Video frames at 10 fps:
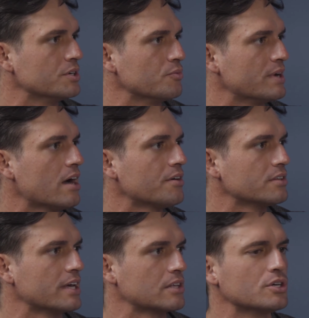When in
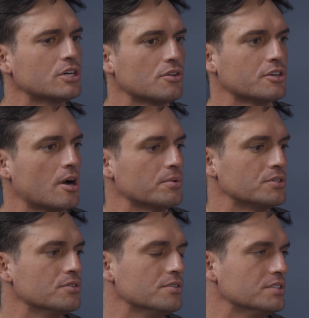reality, like, look at all the
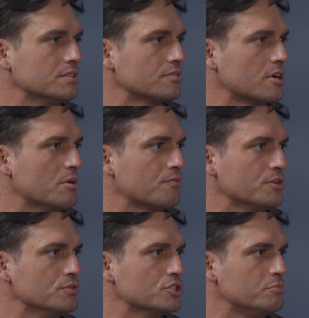opportunities that have come up
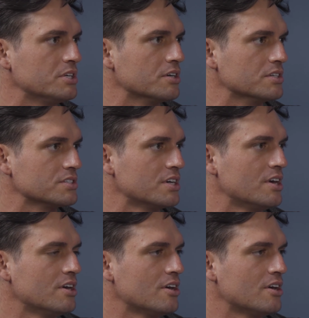for you just because